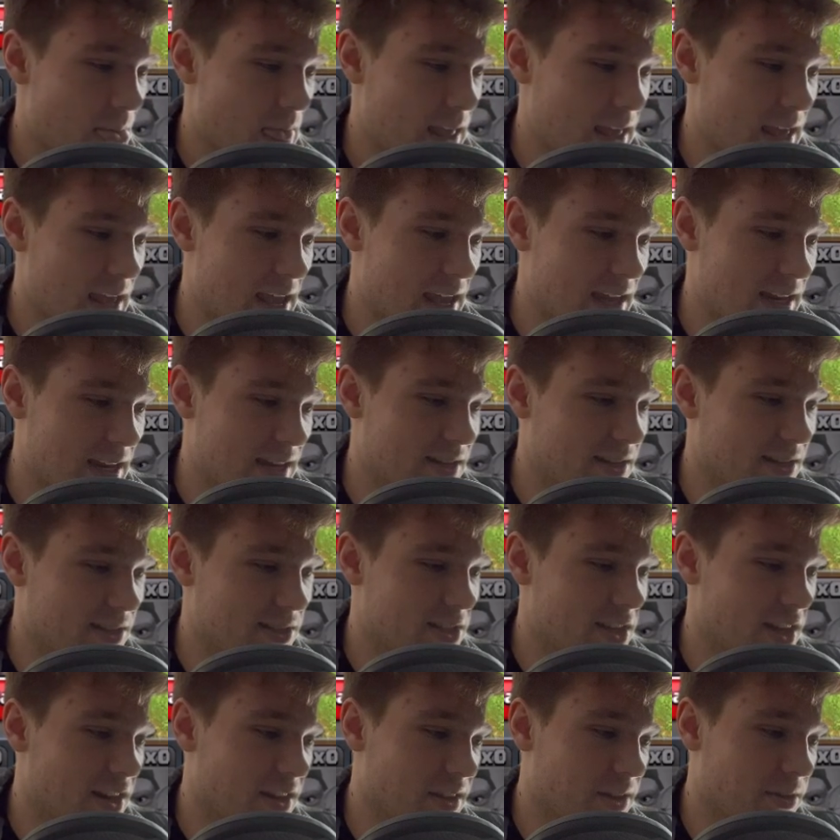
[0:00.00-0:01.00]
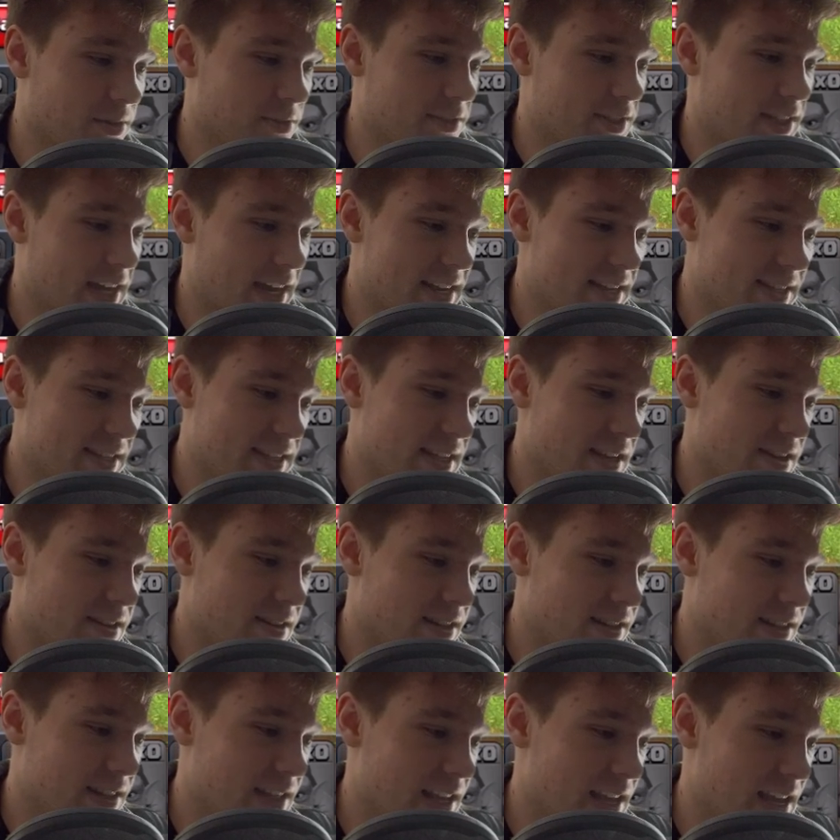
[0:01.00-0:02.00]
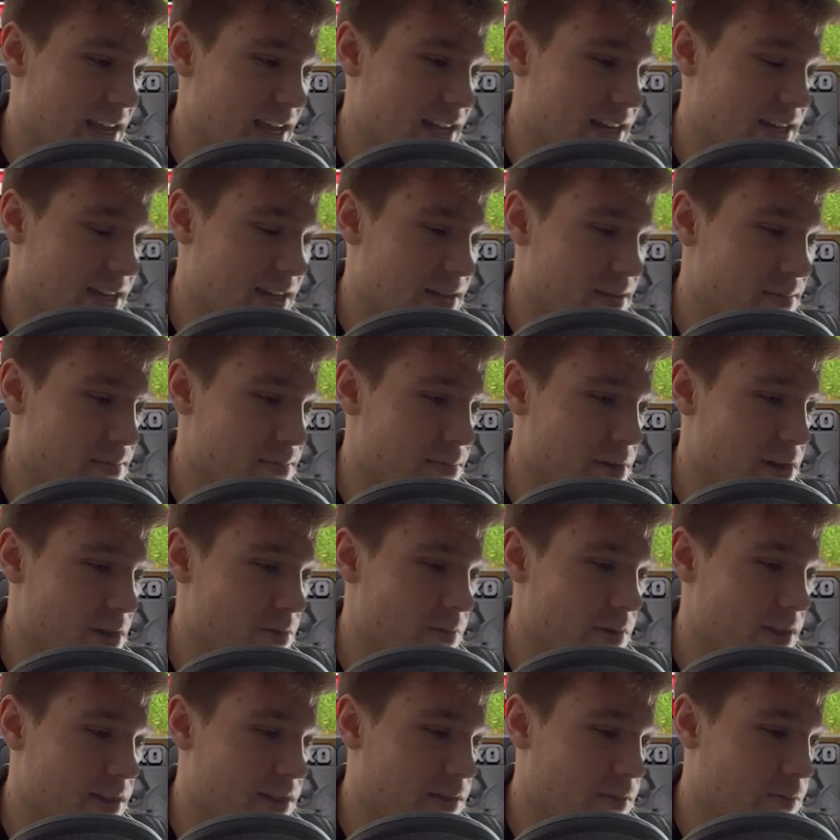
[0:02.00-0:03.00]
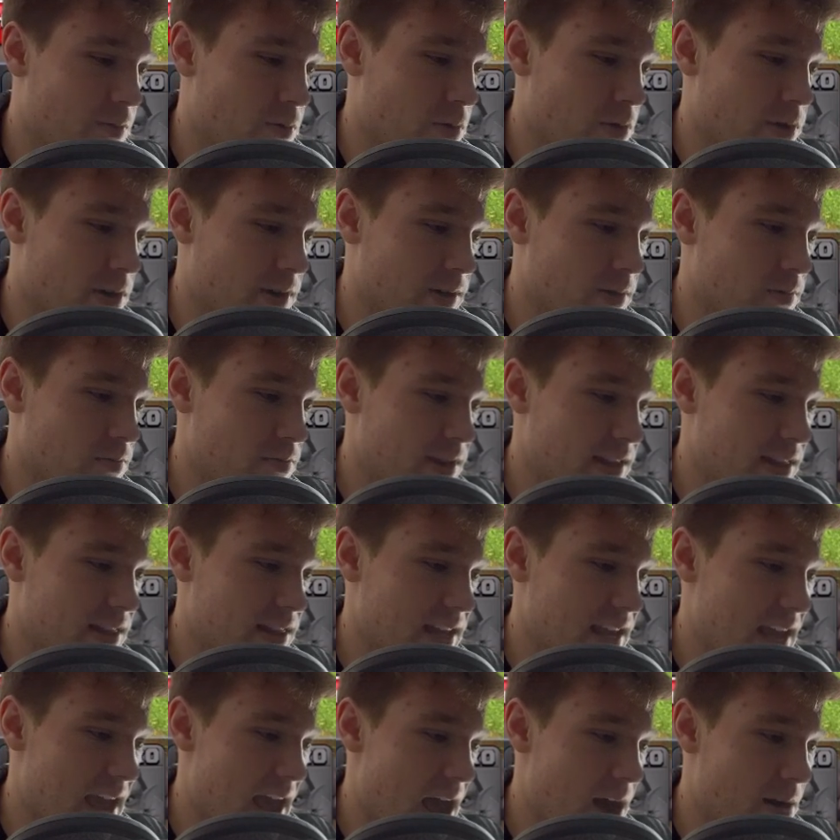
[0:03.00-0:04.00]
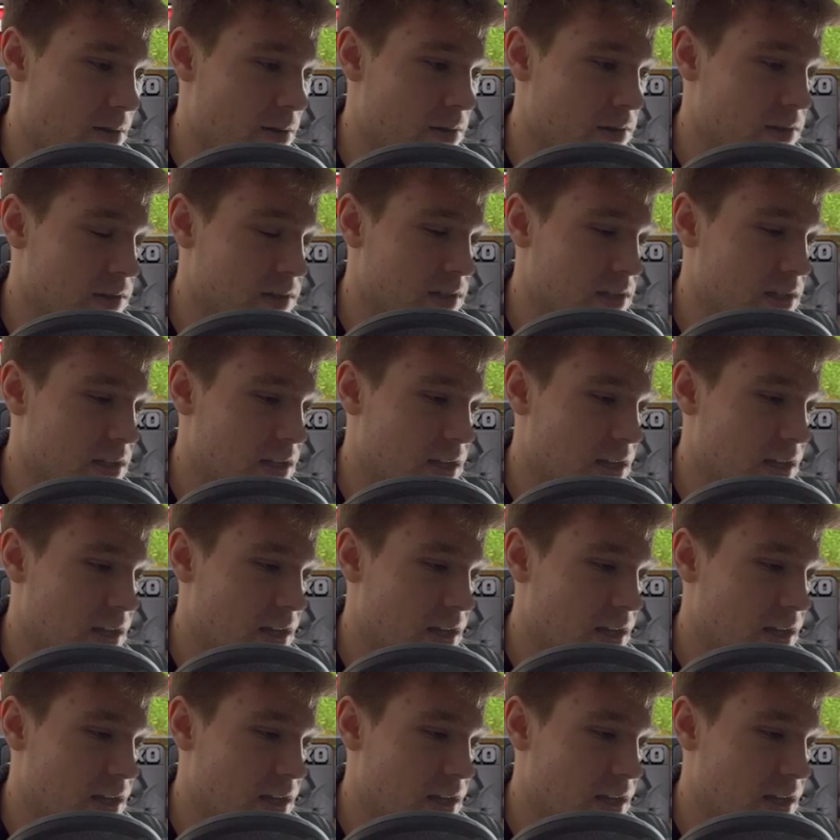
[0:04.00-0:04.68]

And it does get a little dicey here at the end, but with the warden, with the owl,